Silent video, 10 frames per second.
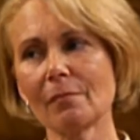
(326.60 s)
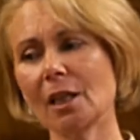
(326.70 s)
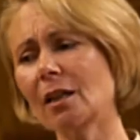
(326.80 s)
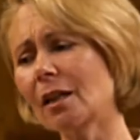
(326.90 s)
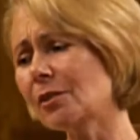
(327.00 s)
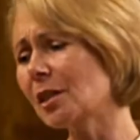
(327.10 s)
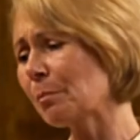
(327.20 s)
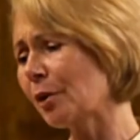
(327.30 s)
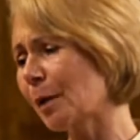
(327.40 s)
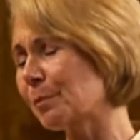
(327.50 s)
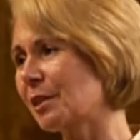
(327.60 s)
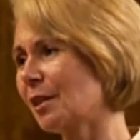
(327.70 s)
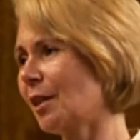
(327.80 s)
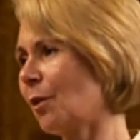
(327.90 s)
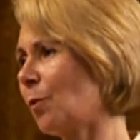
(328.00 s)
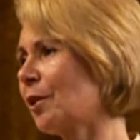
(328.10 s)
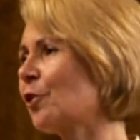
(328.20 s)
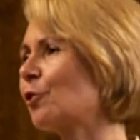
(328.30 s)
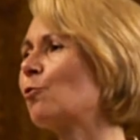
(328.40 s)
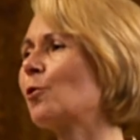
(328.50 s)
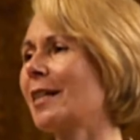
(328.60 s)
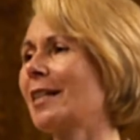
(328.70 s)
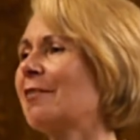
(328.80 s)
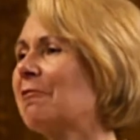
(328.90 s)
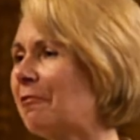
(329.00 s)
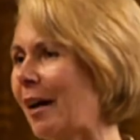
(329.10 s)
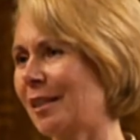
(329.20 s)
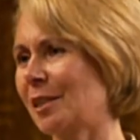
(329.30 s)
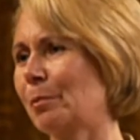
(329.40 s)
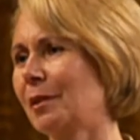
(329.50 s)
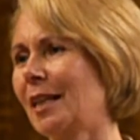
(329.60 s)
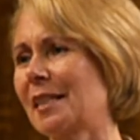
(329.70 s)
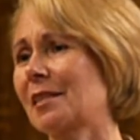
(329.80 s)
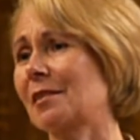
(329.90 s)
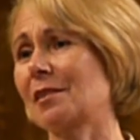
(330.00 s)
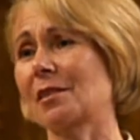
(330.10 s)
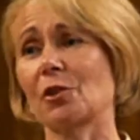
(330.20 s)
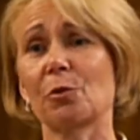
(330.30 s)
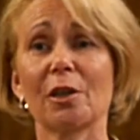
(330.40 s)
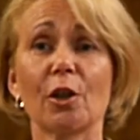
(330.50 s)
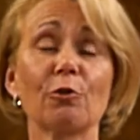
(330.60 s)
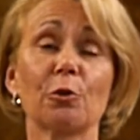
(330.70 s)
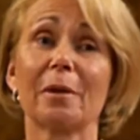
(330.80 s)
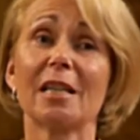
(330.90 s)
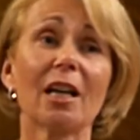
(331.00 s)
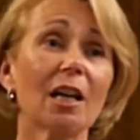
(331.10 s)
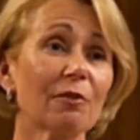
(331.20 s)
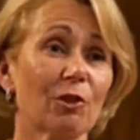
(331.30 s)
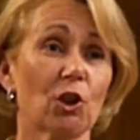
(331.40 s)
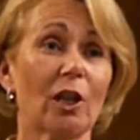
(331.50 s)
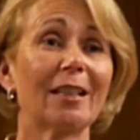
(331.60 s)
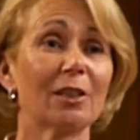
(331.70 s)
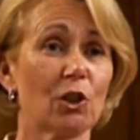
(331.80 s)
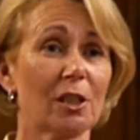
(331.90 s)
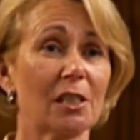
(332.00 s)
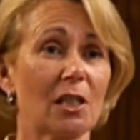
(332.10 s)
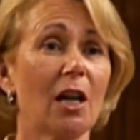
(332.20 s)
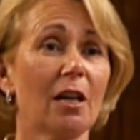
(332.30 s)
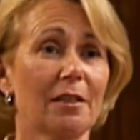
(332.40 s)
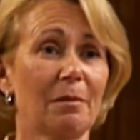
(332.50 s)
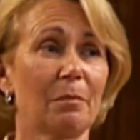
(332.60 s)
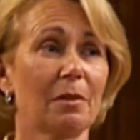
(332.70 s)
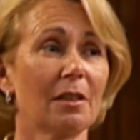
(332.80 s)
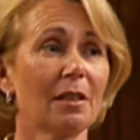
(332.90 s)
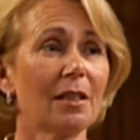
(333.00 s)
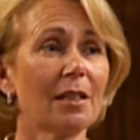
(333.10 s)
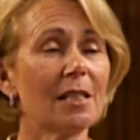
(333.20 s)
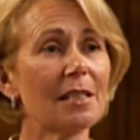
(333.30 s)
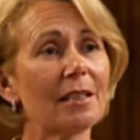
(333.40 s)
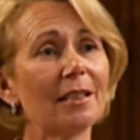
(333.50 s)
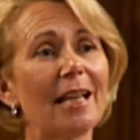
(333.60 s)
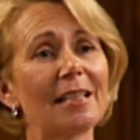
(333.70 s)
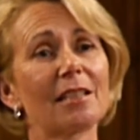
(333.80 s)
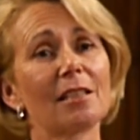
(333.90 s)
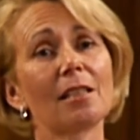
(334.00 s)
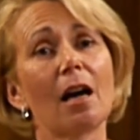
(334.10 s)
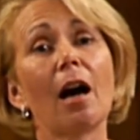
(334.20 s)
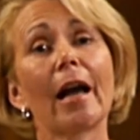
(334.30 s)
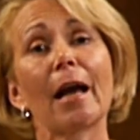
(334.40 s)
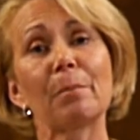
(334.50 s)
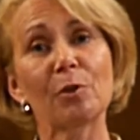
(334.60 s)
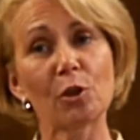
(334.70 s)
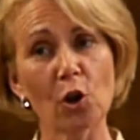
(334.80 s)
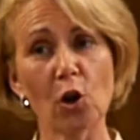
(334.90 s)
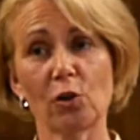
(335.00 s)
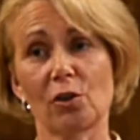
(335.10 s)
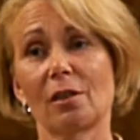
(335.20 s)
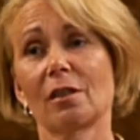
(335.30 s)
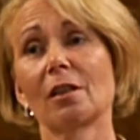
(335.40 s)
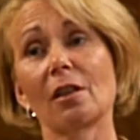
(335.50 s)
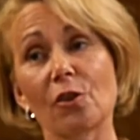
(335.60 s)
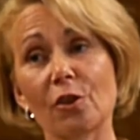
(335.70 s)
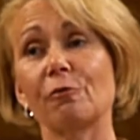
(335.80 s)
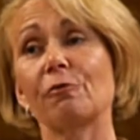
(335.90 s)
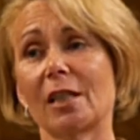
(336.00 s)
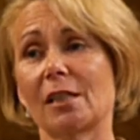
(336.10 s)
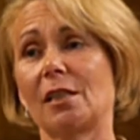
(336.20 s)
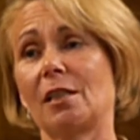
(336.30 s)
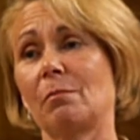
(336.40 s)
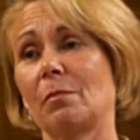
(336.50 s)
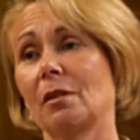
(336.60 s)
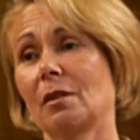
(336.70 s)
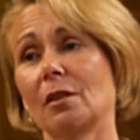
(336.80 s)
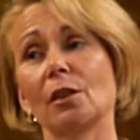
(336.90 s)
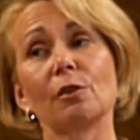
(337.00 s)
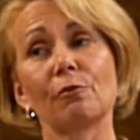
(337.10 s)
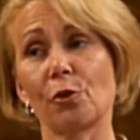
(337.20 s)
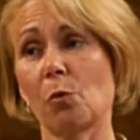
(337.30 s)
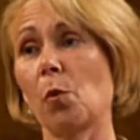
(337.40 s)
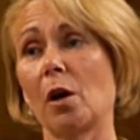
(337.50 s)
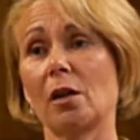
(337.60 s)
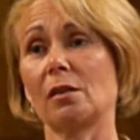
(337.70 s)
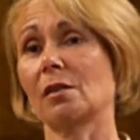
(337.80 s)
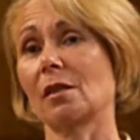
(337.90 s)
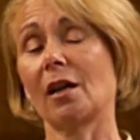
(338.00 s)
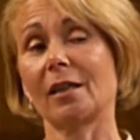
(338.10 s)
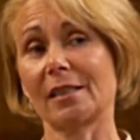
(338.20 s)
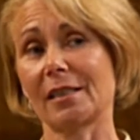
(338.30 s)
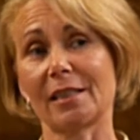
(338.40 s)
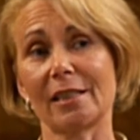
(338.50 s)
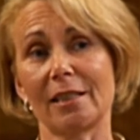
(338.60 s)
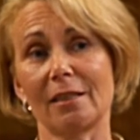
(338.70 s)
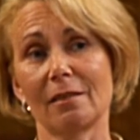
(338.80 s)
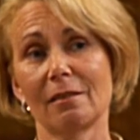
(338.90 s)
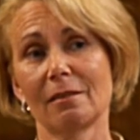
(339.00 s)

And I think perhaps one of the really valuable lessons as we go through any kind of challenging time is the lesson I am not the victim of the world I see.